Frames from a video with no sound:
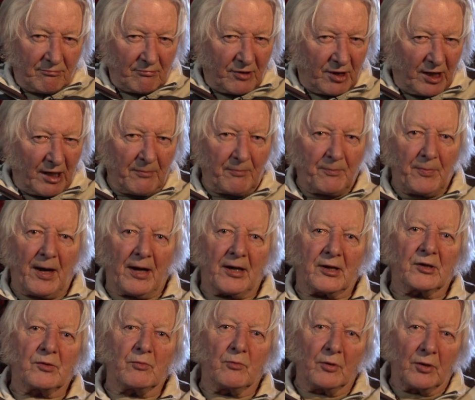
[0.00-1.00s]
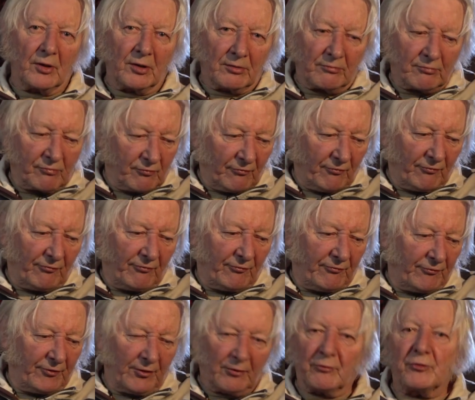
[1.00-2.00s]
kickbacks were
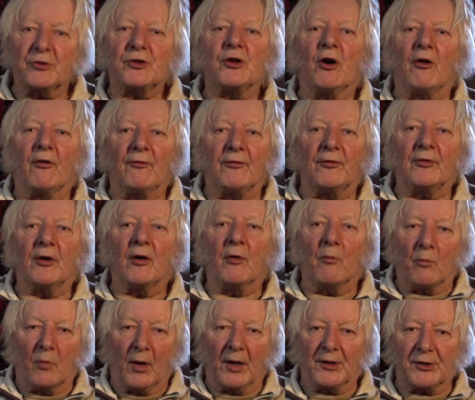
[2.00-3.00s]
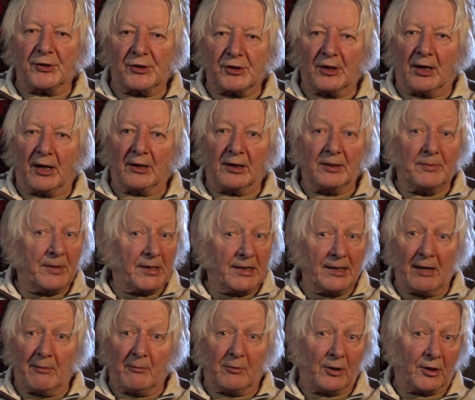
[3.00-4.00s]
filched off at one side. The big
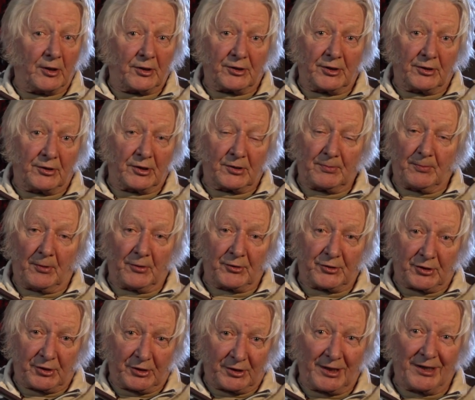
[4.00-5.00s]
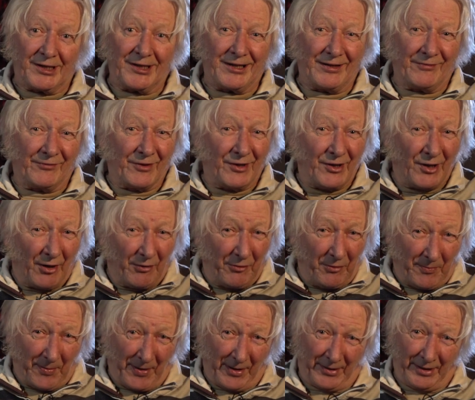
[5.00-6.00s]
networks and the sponsors didn't even know
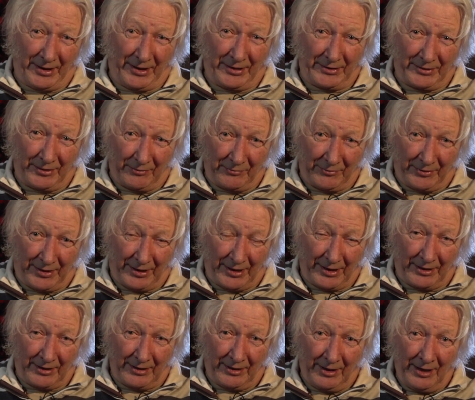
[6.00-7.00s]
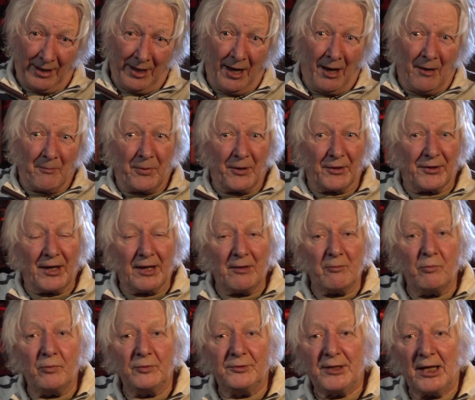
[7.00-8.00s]
about it, I don't think. But they
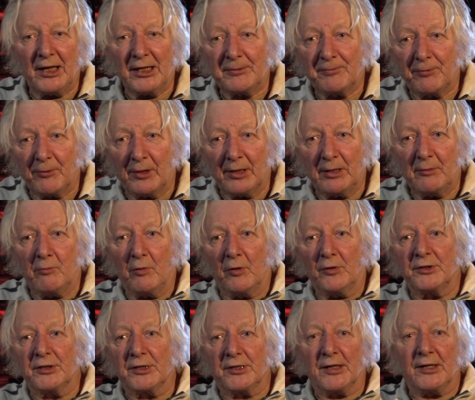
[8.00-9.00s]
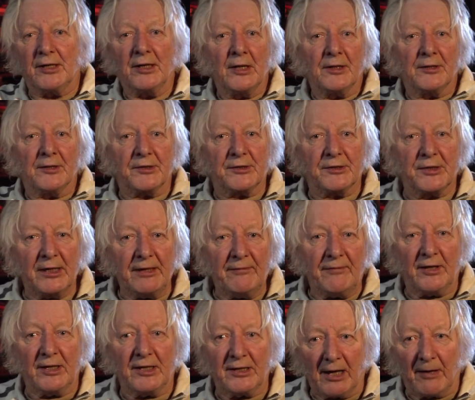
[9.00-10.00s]
desperately wanted it. The
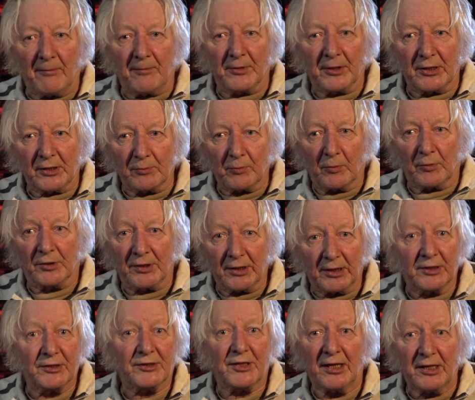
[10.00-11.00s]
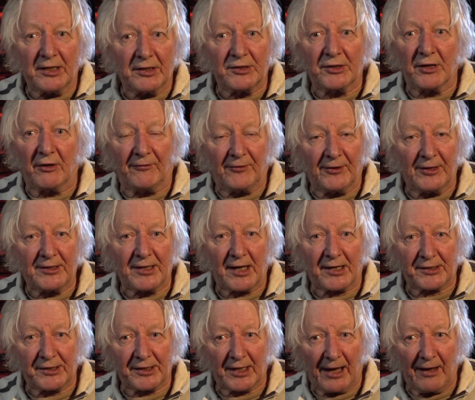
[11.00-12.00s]
TV companies wanted it because they could sell
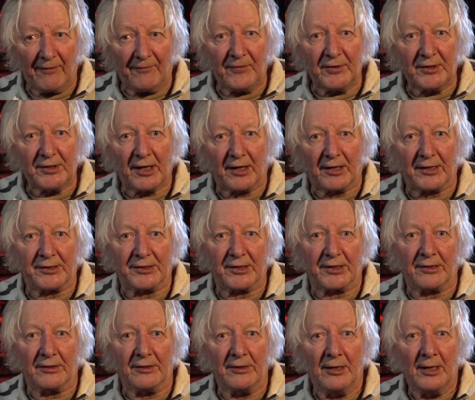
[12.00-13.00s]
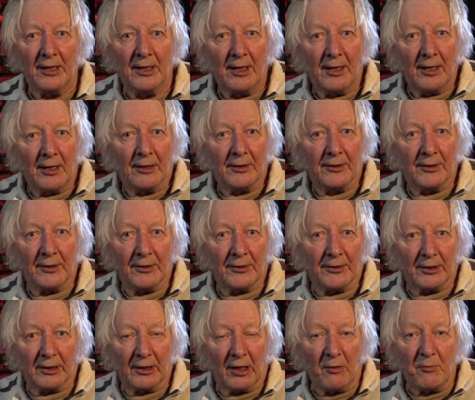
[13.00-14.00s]
fantastic advertising. The
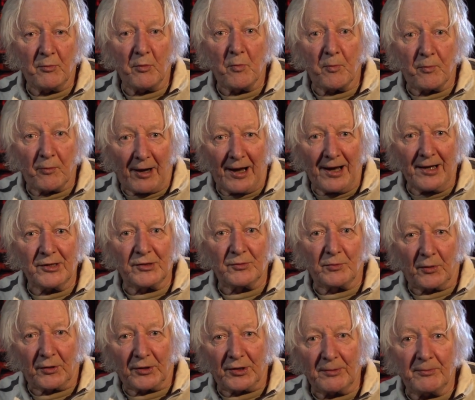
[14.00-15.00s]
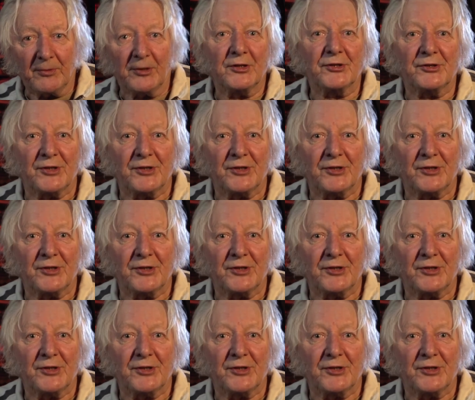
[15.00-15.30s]
global brands wanted it because